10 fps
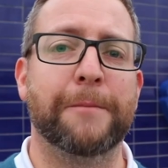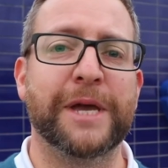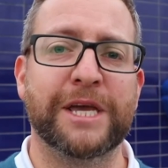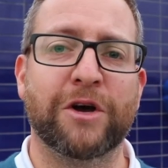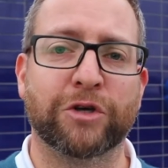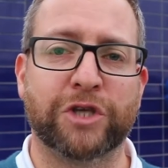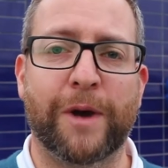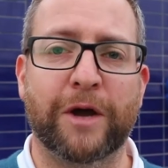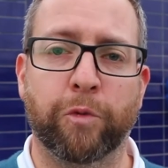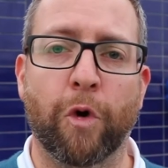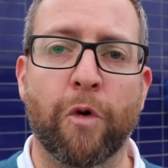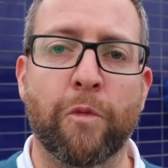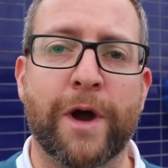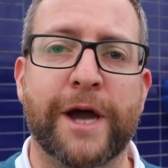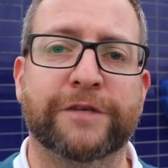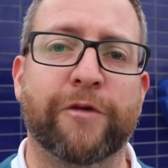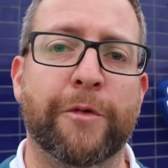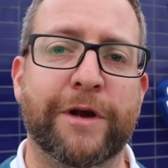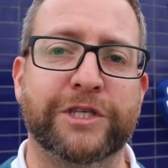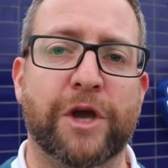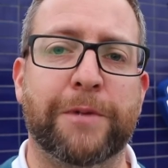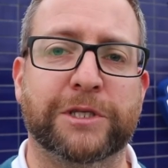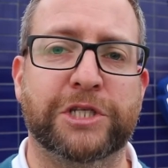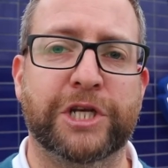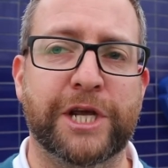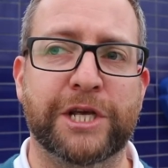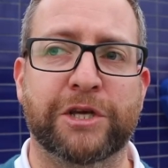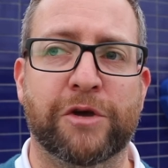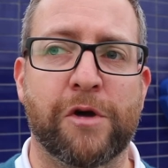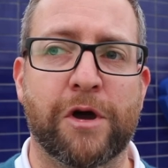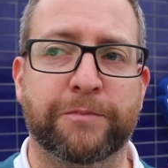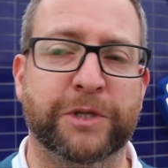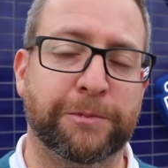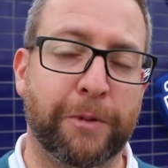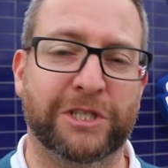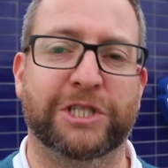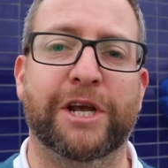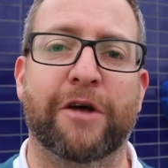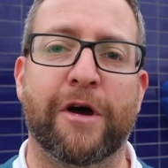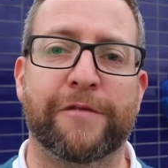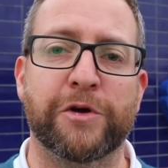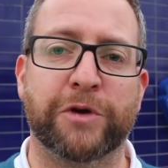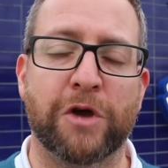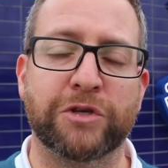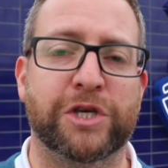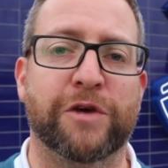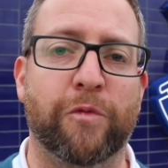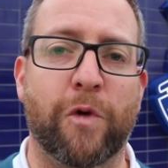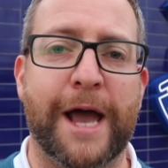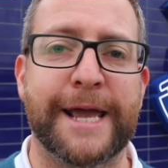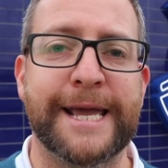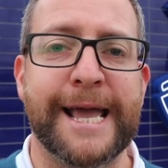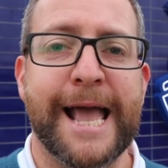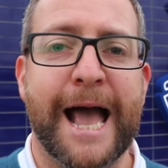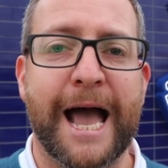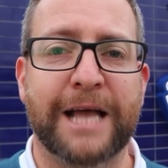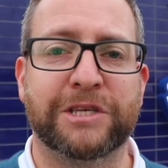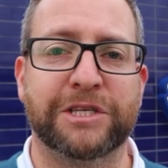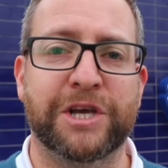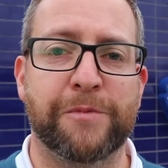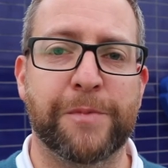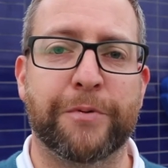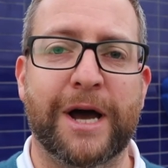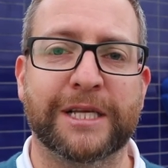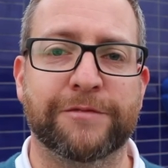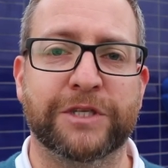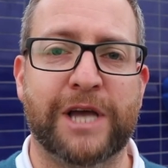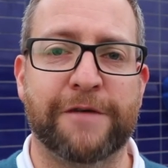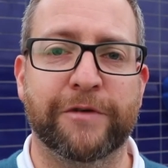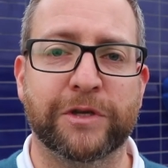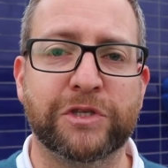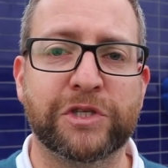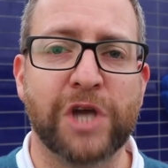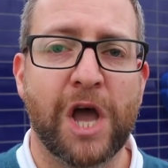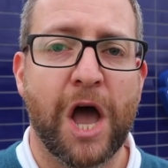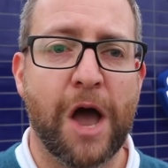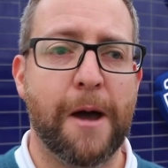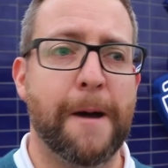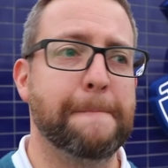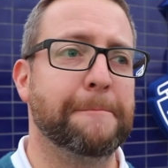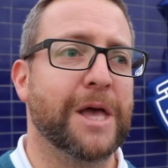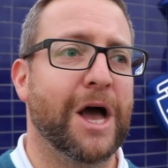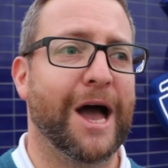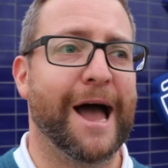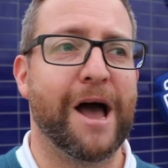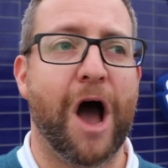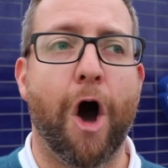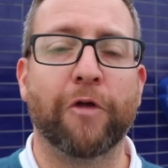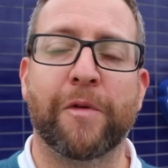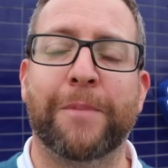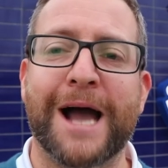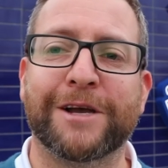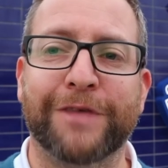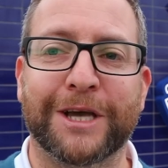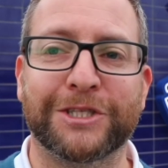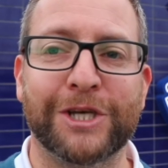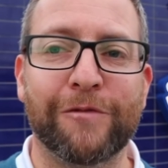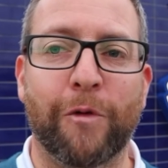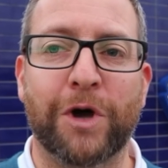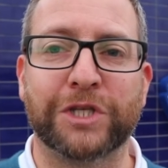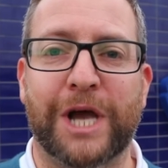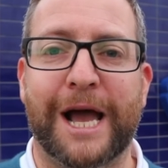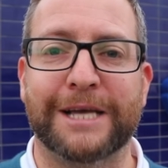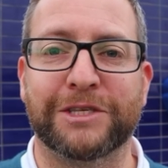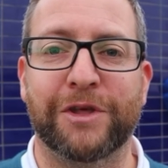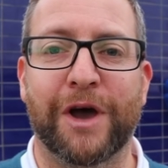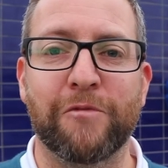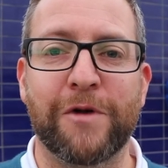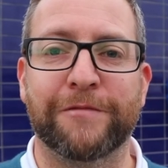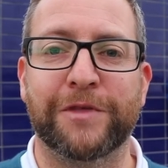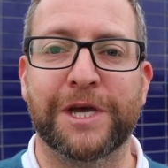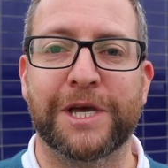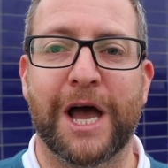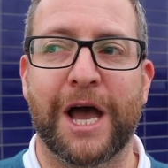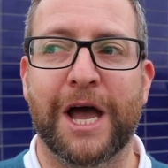He also had warm words for Maurizio Pochettino, who goes the other way and says he can be proud of his efforts. On the back of that, Silva was asked that with the